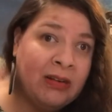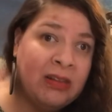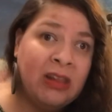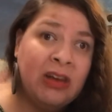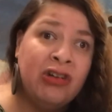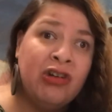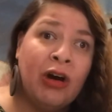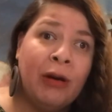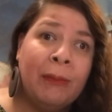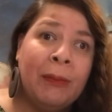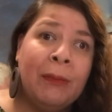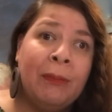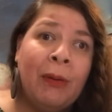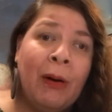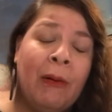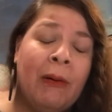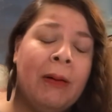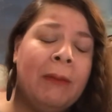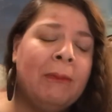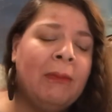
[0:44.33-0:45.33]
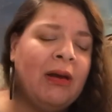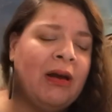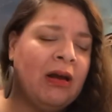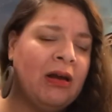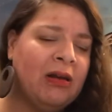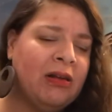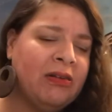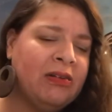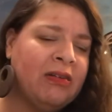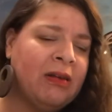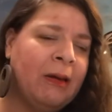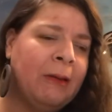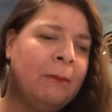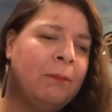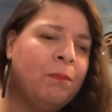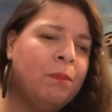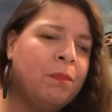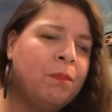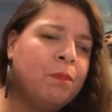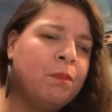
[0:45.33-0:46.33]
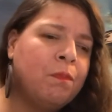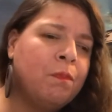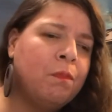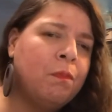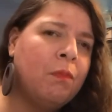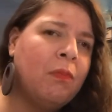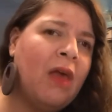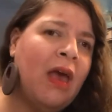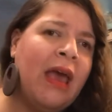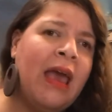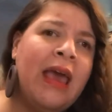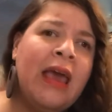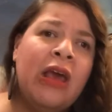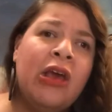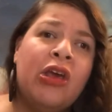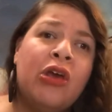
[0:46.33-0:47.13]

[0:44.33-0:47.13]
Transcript: the German poet, because he